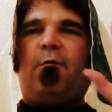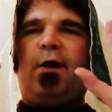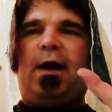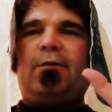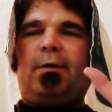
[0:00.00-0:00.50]

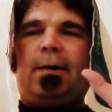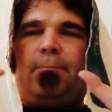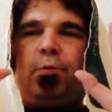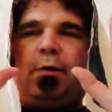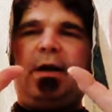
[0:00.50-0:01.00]
Father, I
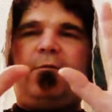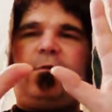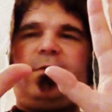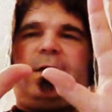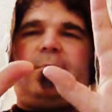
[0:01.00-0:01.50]
pray
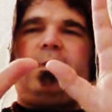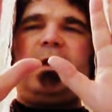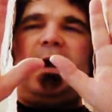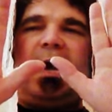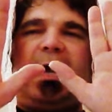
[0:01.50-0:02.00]
for them.
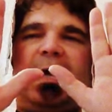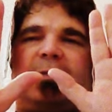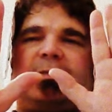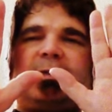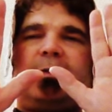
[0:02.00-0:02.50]
I
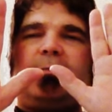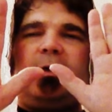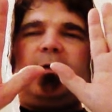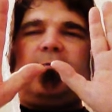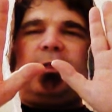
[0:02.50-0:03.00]
ask them
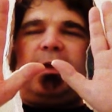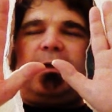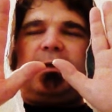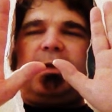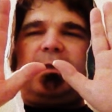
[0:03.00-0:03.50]

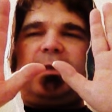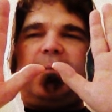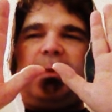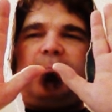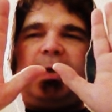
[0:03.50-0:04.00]
that
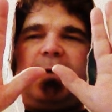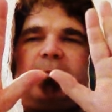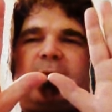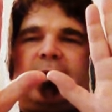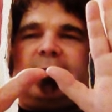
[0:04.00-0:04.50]
they be
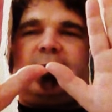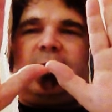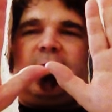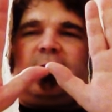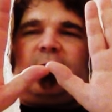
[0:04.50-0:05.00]
baptized
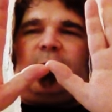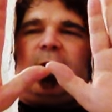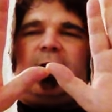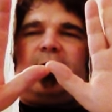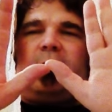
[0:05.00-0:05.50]
in the
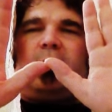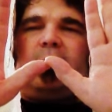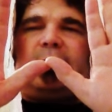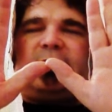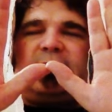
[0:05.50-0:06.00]
fire of the
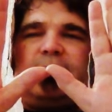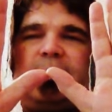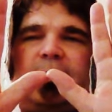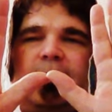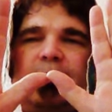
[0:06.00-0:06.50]
Holy
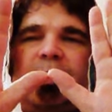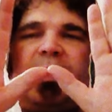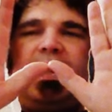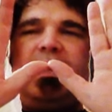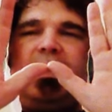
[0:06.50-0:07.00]
Spirit,
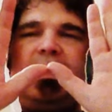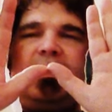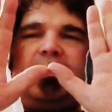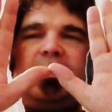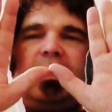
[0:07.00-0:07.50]

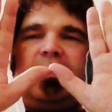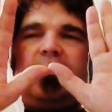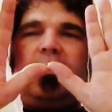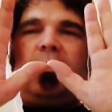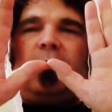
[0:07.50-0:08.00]
and
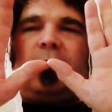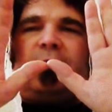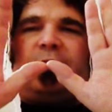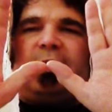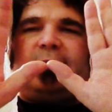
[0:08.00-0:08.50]
all the
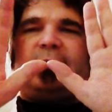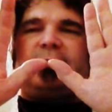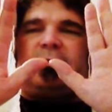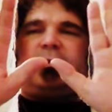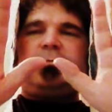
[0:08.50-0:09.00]
things of
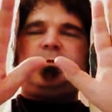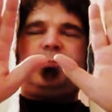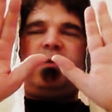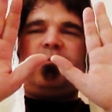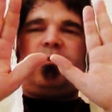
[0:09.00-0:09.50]
Scripture
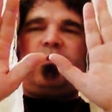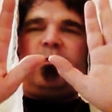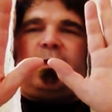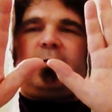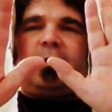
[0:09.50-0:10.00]
be
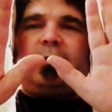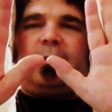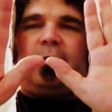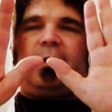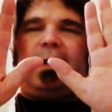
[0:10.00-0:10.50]
fulfilled in
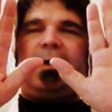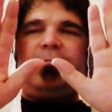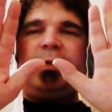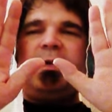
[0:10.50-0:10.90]
their life.